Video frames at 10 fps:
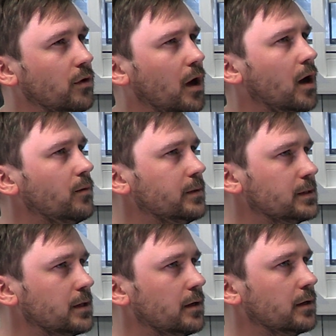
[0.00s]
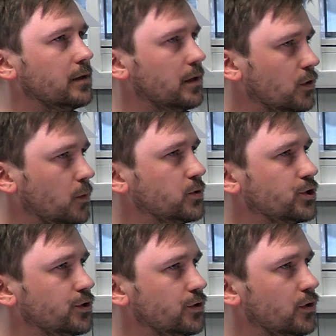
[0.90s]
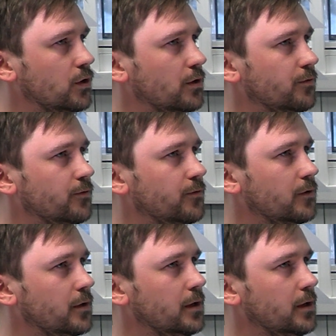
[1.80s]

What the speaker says: How is kind of like the adoption of